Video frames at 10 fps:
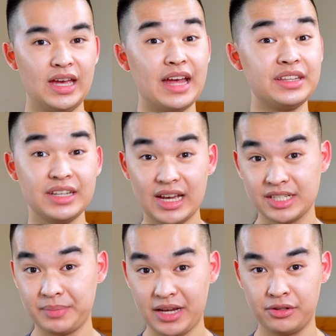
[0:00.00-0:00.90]
And the
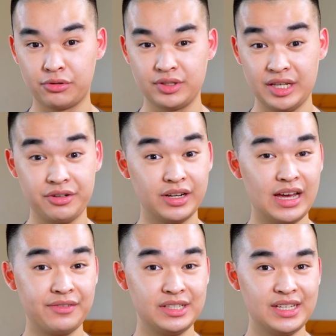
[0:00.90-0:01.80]
next math course that you're going
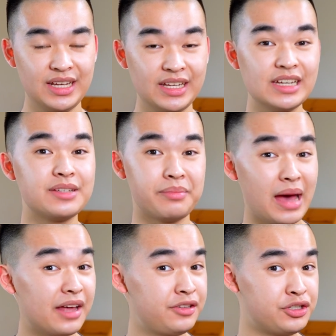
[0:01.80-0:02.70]
to have to take is
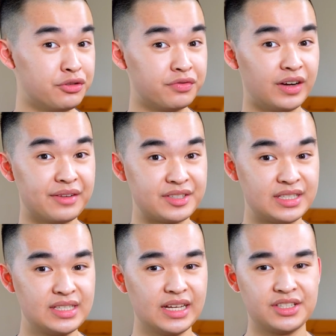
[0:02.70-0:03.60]
Math
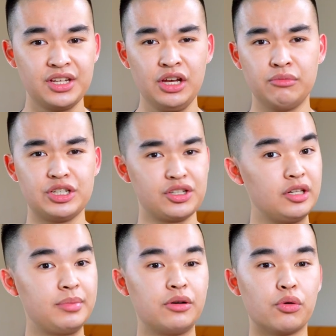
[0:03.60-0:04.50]
256, which is
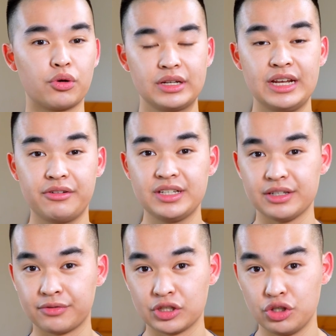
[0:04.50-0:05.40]
all about ordinary
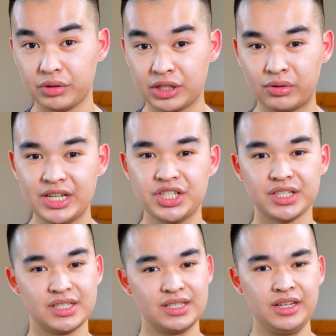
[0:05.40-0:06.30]
differential
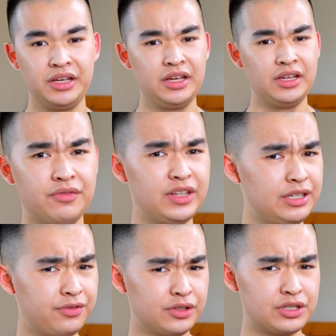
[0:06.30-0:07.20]
equations.
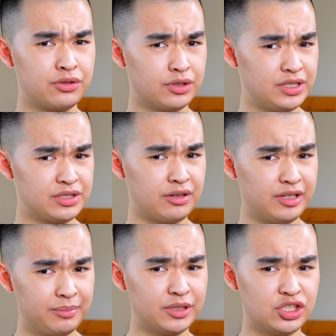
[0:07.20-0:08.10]
Video for this course is
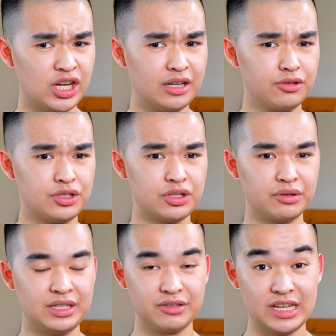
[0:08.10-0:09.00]
already up on the channel, so
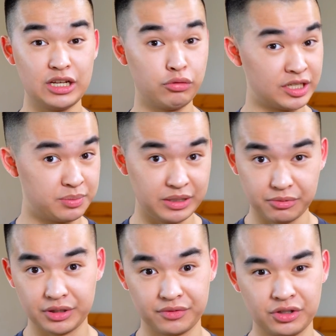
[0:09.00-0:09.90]
here's a quick speed
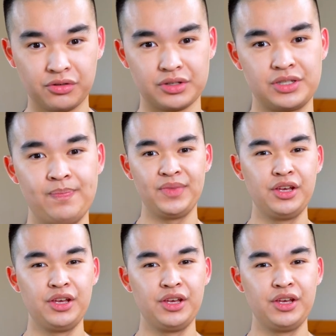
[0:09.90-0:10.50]
run of the course.